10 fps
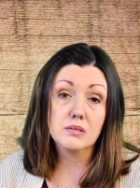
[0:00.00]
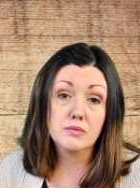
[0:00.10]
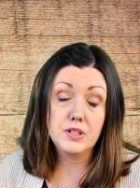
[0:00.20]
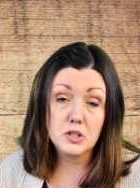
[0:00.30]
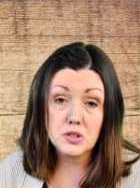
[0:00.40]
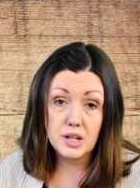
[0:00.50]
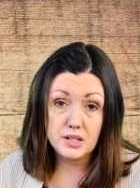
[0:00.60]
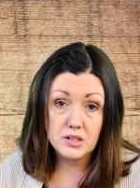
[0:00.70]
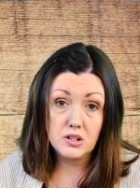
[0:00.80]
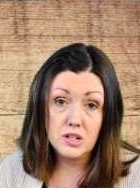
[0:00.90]
Physical
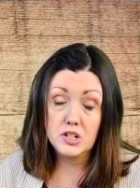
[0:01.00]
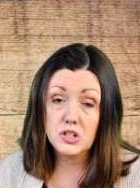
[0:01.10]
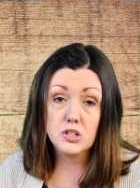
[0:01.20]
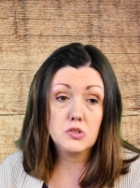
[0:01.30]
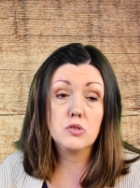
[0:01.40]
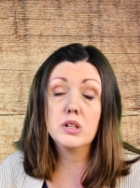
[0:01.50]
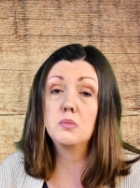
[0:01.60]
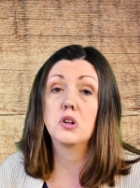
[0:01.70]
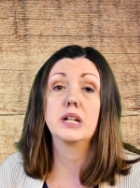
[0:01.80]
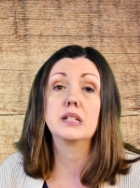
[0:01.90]
Science 3rd edition just really
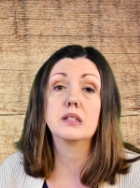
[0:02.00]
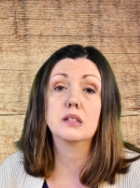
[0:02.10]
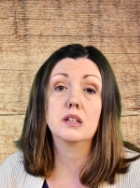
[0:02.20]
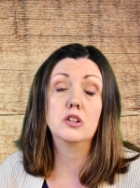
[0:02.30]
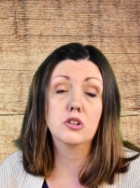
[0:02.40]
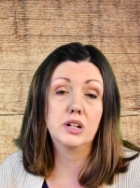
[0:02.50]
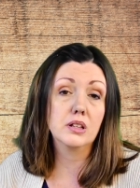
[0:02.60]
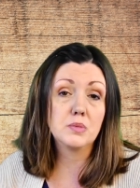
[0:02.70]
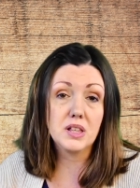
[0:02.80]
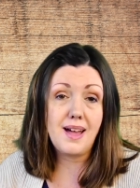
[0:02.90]
brings the
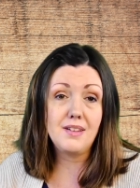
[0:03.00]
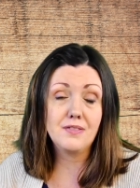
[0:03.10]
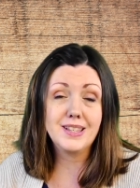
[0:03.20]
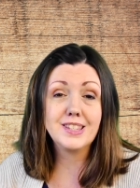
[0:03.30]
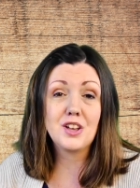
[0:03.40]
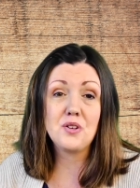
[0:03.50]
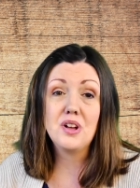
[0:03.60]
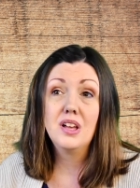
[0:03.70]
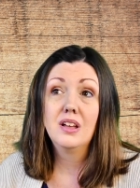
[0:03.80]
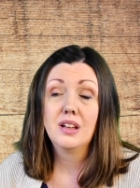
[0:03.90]
curriculum to life, and so
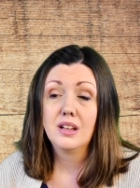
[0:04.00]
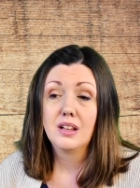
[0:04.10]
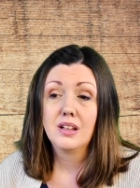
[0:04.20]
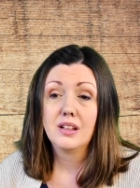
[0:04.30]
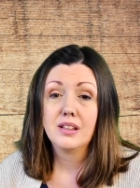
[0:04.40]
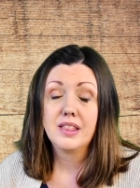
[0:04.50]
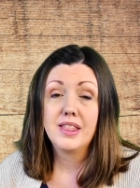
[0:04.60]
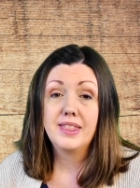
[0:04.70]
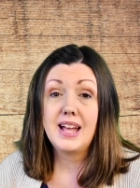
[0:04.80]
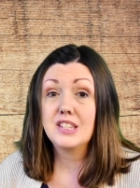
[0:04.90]

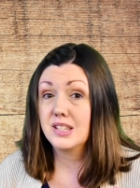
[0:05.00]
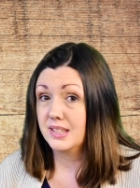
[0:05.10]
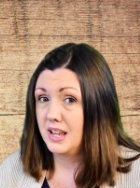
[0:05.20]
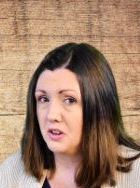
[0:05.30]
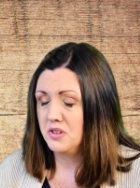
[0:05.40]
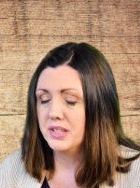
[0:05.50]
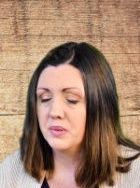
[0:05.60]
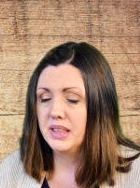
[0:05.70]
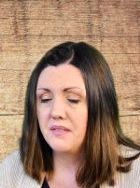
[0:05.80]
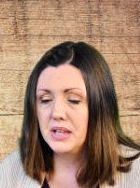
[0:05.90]
that's the second reason
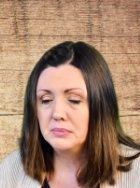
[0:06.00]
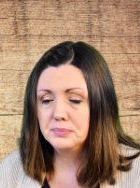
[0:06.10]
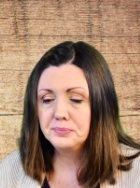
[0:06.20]
we love it.